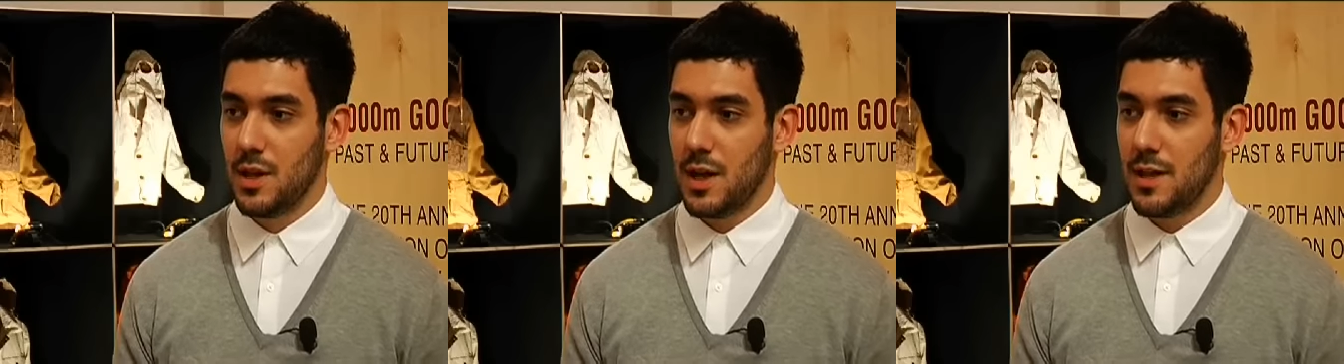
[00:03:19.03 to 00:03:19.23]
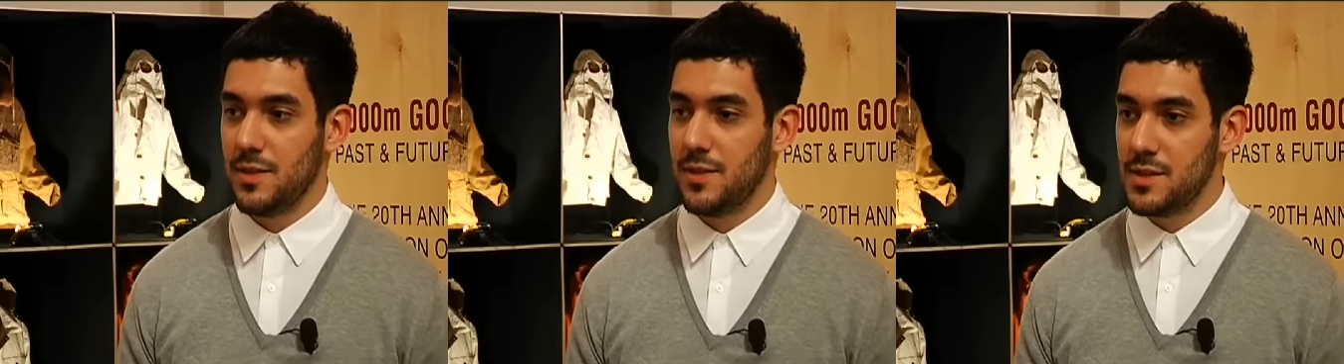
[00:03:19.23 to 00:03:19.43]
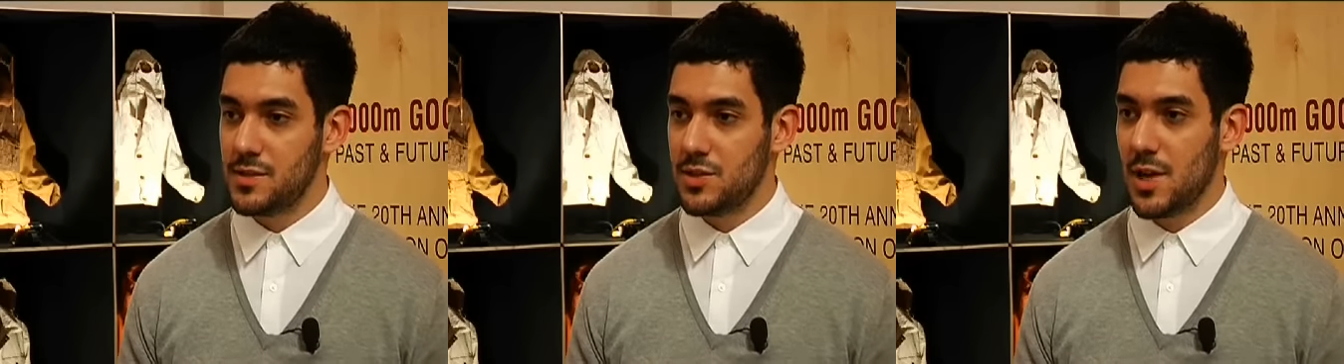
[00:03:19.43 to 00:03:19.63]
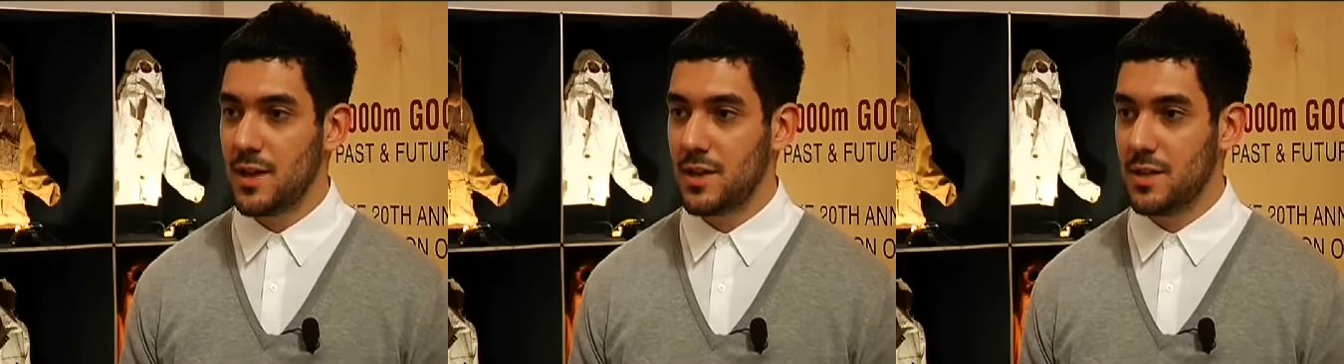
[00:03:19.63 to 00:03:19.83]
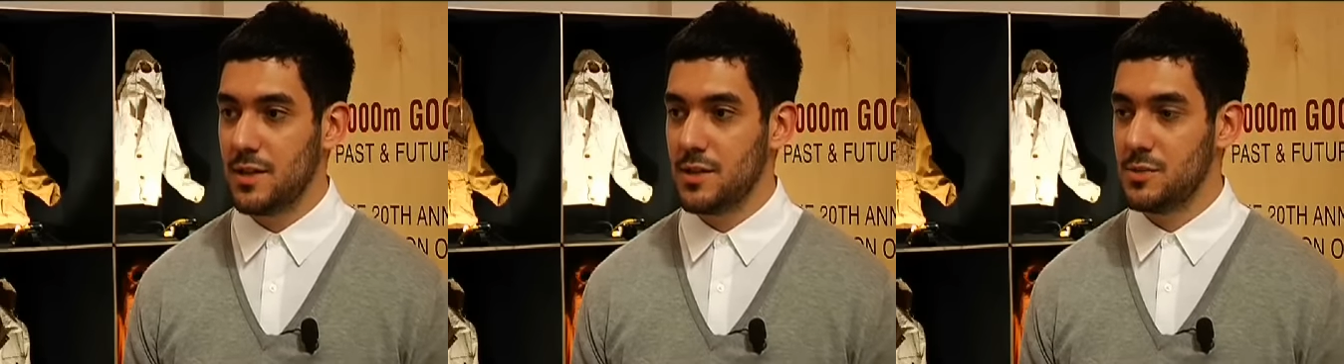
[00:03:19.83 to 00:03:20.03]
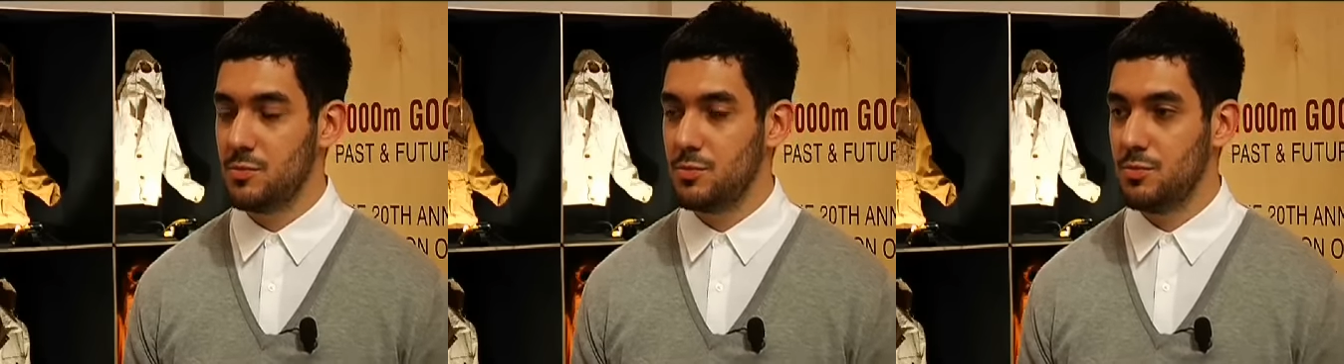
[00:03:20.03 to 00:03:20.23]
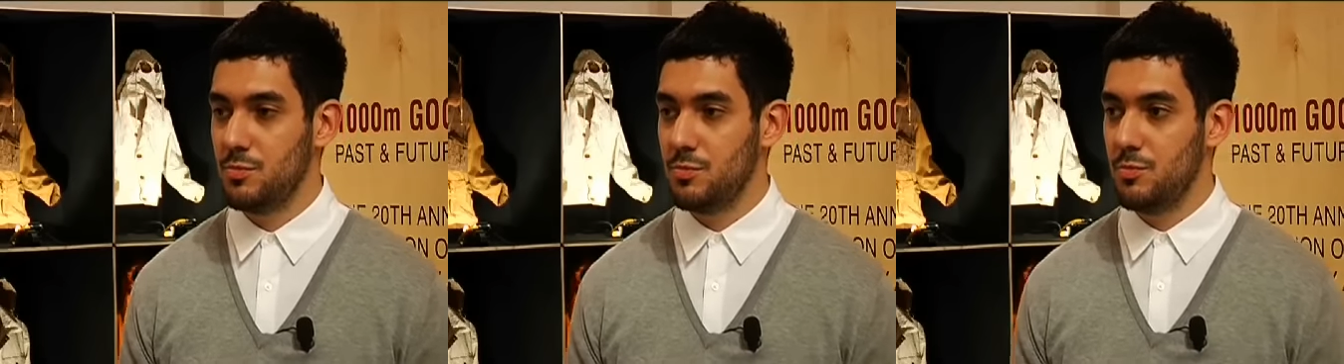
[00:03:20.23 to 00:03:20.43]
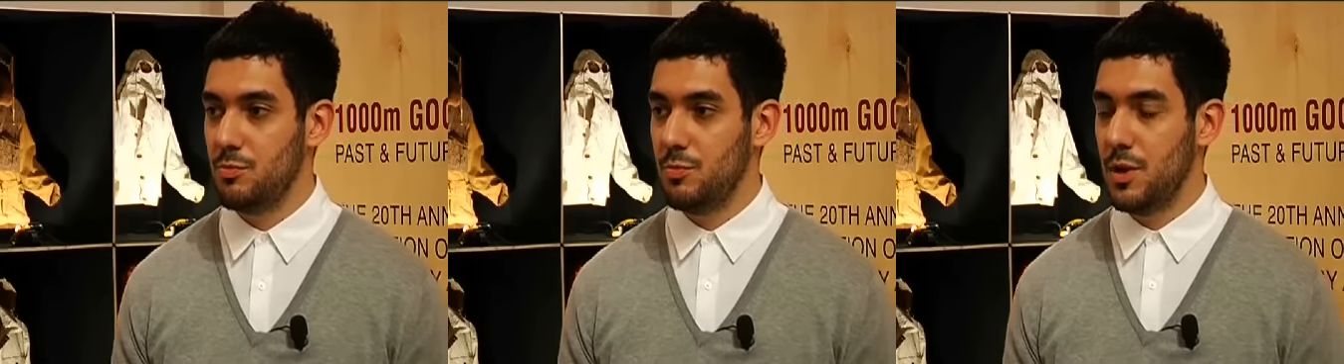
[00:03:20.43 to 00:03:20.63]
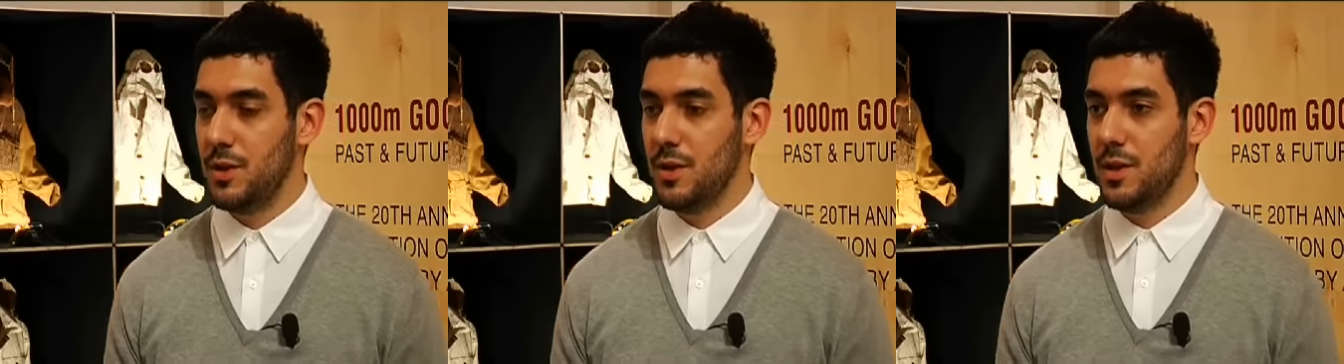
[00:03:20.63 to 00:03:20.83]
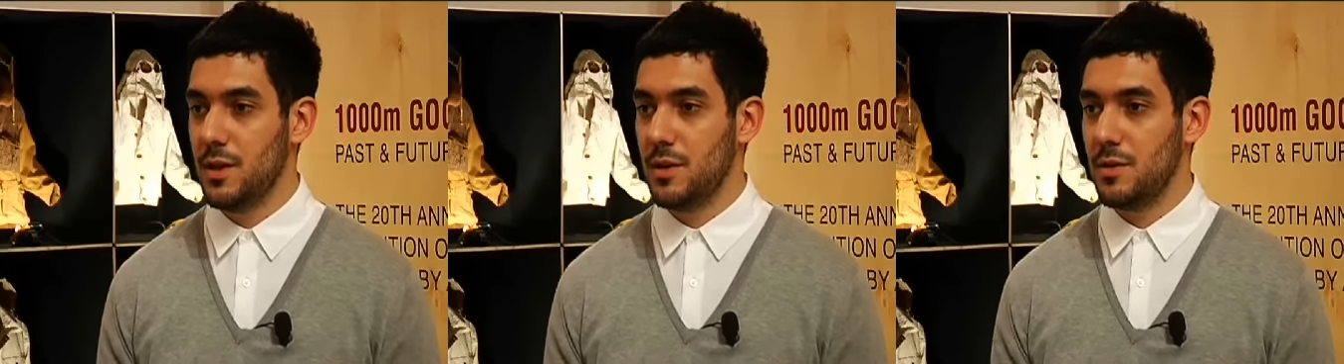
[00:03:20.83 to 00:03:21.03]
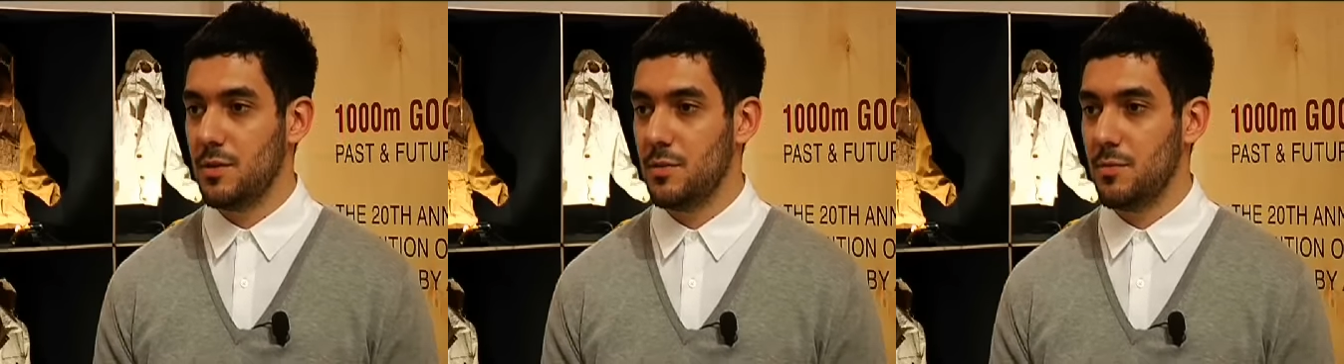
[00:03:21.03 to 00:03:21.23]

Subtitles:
And this jacket is really